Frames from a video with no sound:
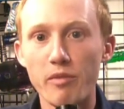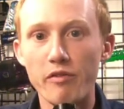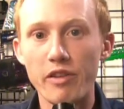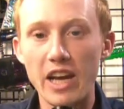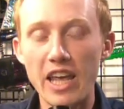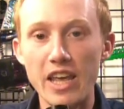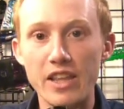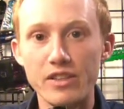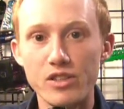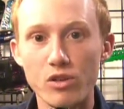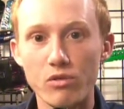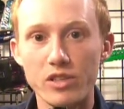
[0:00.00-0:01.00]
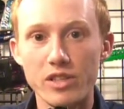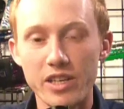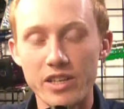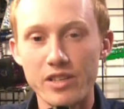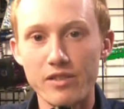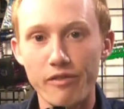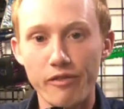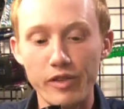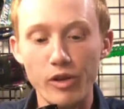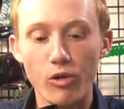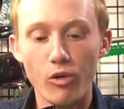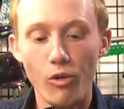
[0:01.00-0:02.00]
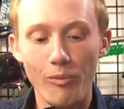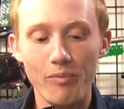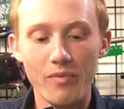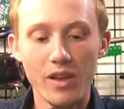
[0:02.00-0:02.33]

of it in, so it doesn't feel